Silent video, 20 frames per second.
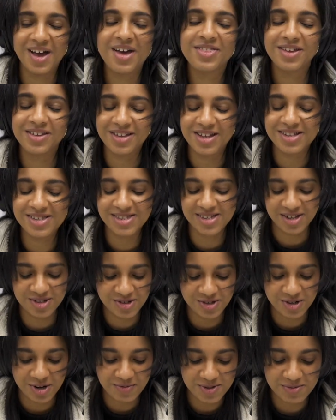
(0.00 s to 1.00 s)
I think that's
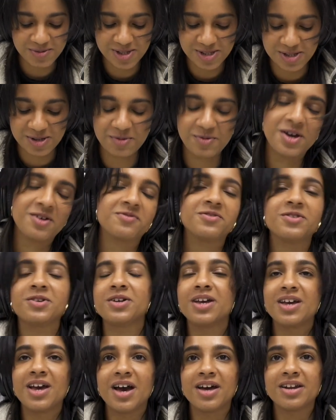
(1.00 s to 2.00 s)
such an optimistic way of
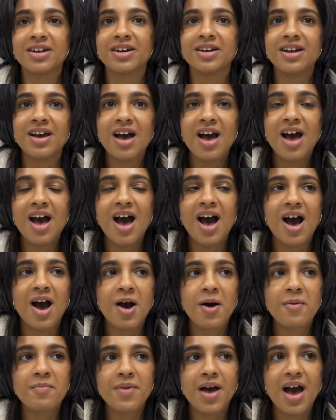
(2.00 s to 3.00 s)
looking at it.
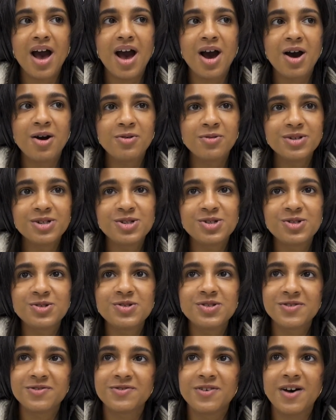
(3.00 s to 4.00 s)
How would you
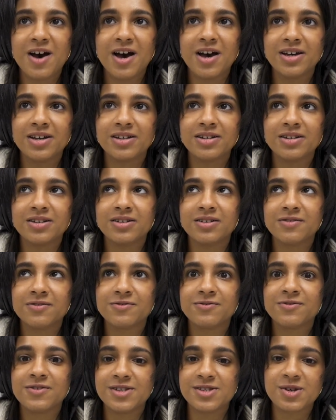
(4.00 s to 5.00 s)
define
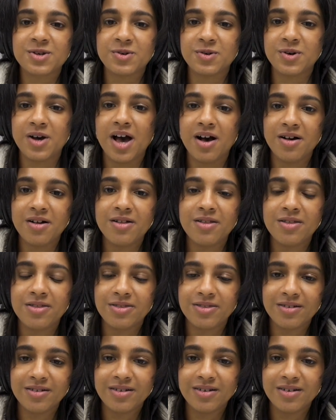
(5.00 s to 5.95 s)
physical health?